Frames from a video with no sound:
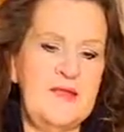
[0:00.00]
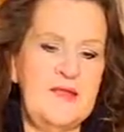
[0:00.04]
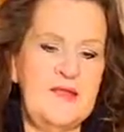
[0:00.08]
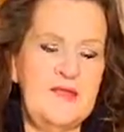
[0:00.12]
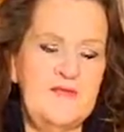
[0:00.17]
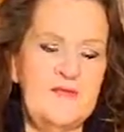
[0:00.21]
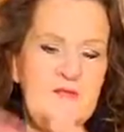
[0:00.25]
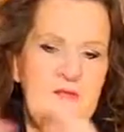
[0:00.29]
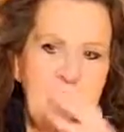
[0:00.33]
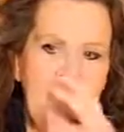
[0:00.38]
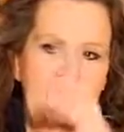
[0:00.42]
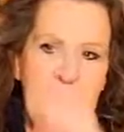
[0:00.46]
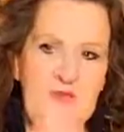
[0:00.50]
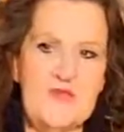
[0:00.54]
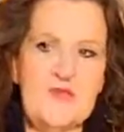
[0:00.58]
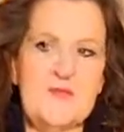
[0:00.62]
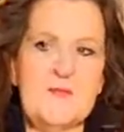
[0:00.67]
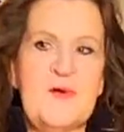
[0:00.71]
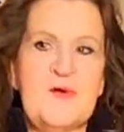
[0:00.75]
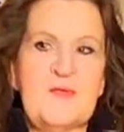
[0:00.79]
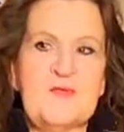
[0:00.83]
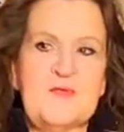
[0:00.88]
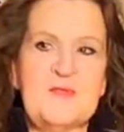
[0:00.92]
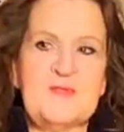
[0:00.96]
if you think
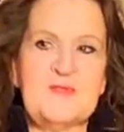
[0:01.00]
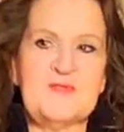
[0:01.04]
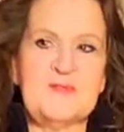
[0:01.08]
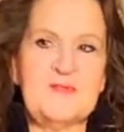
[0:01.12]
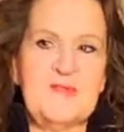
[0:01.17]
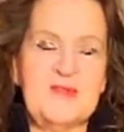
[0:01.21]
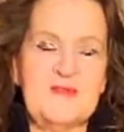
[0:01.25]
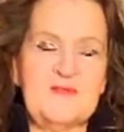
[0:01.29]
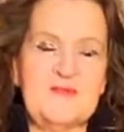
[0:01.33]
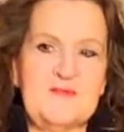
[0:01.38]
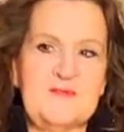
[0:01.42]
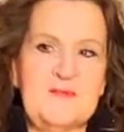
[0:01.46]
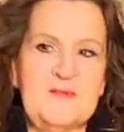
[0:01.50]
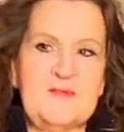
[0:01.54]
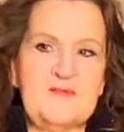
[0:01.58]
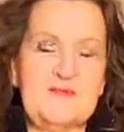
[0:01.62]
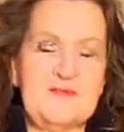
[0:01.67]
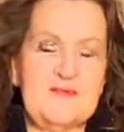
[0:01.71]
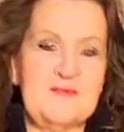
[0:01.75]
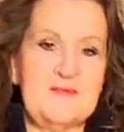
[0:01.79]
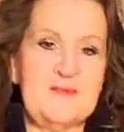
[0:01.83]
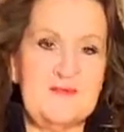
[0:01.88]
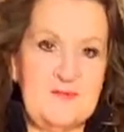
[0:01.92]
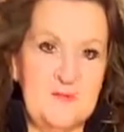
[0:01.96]
about this list,
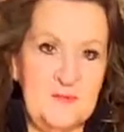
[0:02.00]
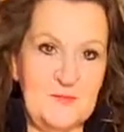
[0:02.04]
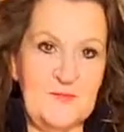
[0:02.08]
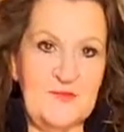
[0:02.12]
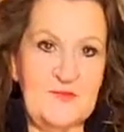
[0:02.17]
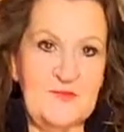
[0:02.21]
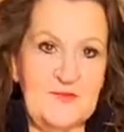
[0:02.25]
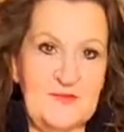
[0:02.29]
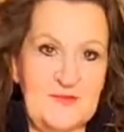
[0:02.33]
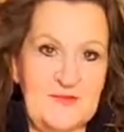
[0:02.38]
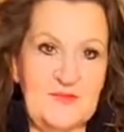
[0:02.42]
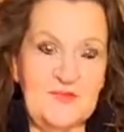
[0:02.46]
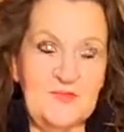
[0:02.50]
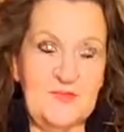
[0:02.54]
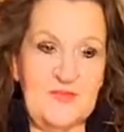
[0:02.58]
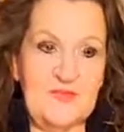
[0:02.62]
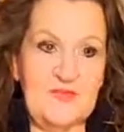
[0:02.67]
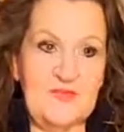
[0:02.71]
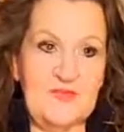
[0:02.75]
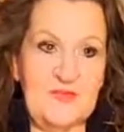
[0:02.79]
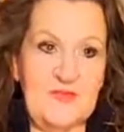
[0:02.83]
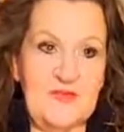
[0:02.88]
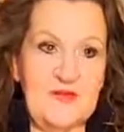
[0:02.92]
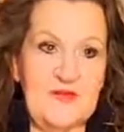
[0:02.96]
it's a similar list
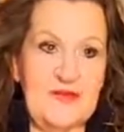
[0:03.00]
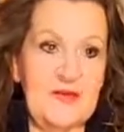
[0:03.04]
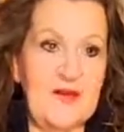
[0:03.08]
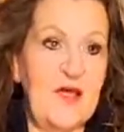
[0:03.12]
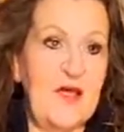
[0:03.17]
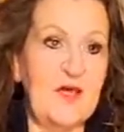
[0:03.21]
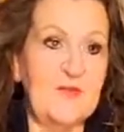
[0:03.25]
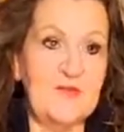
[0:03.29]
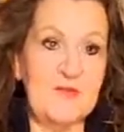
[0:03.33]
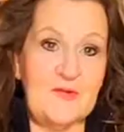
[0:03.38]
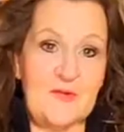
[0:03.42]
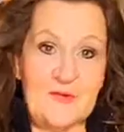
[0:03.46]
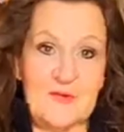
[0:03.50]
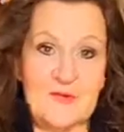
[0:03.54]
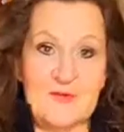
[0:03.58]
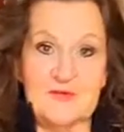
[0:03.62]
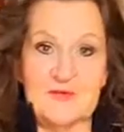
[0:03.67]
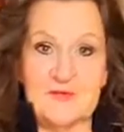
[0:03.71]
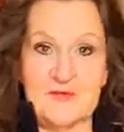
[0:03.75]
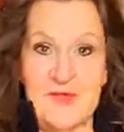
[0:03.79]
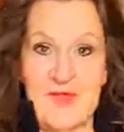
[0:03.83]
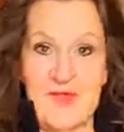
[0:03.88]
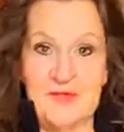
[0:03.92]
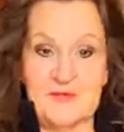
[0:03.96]
we've seen in other
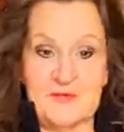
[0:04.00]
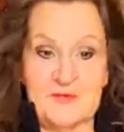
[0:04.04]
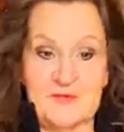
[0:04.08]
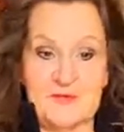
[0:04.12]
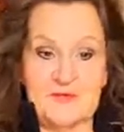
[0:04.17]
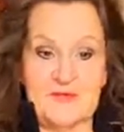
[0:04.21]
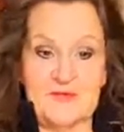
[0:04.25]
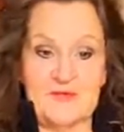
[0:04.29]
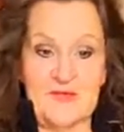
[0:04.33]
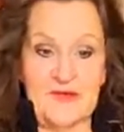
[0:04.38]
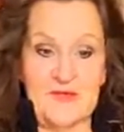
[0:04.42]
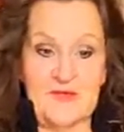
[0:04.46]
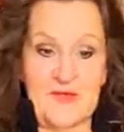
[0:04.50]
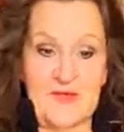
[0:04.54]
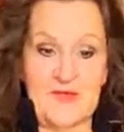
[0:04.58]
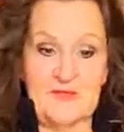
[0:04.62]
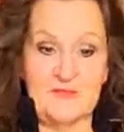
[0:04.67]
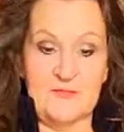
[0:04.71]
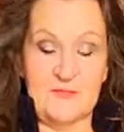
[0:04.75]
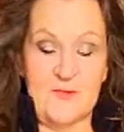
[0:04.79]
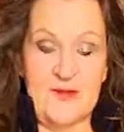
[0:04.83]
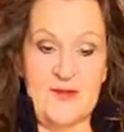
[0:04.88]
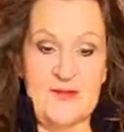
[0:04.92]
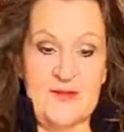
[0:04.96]
areas and aspects of our
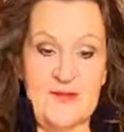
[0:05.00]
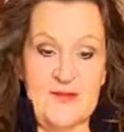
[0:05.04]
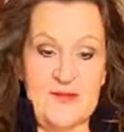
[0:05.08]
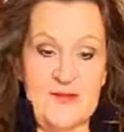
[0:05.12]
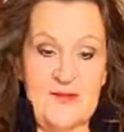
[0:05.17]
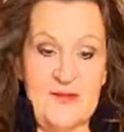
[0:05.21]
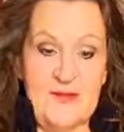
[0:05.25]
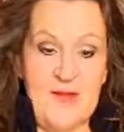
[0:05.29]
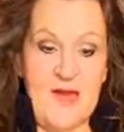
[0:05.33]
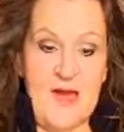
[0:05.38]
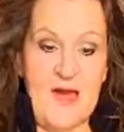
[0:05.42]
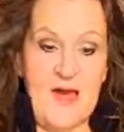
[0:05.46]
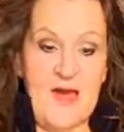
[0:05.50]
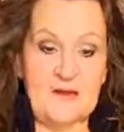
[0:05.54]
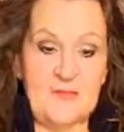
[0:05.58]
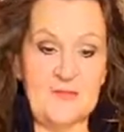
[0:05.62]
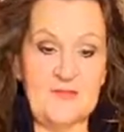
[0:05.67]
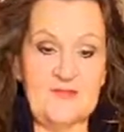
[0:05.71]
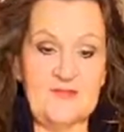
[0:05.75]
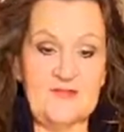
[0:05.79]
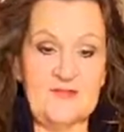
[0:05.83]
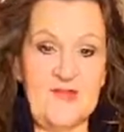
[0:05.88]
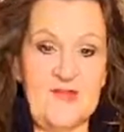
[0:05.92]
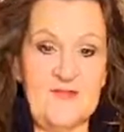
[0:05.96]
life, right? How do
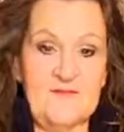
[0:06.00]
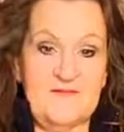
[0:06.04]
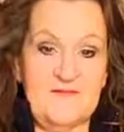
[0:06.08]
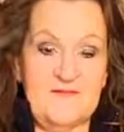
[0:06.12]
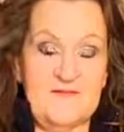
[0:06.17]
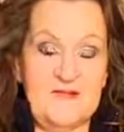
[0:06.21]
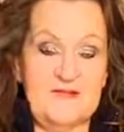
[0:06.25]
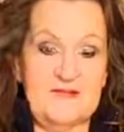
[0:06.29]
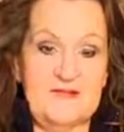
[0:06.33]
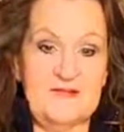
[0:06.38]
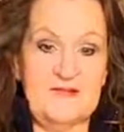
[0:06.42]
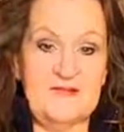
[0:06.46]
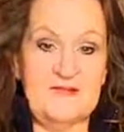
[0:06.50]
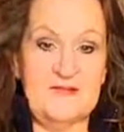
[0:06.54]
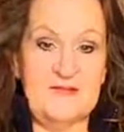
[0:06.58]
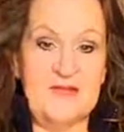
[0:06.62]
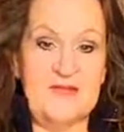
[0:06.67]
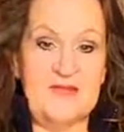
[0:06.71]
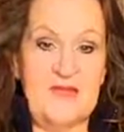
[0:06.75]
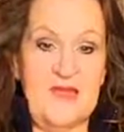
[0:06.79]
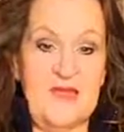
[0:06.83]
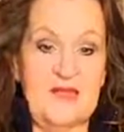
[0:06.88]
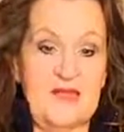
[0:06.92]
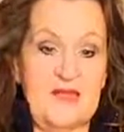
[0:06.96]
we stay
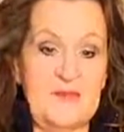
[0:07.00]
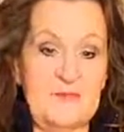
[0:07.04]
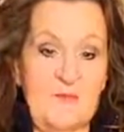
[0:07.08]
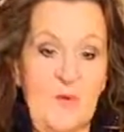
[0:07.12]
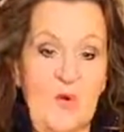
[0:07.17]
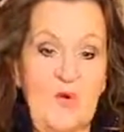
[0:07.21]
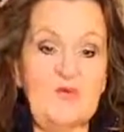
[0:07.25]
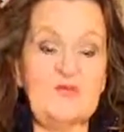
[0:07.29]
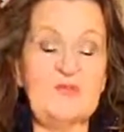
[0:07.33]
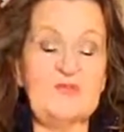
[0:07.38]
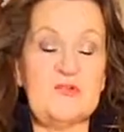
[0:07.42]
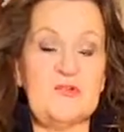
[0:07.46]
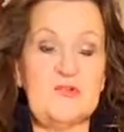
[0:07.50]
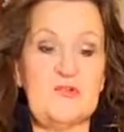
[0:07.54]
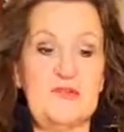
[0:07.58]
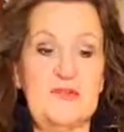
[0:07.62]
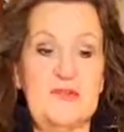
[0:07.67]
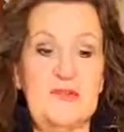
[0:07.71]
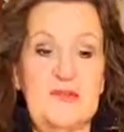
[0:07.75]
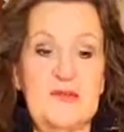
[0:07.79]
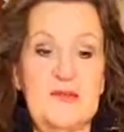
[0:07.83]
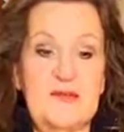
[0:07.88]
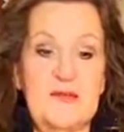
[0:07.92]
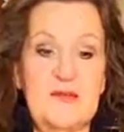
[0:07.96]
physically and
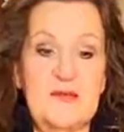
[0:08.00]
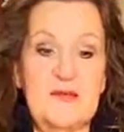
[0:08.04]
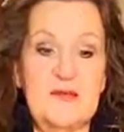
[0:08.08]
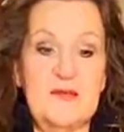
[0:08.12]
emotionally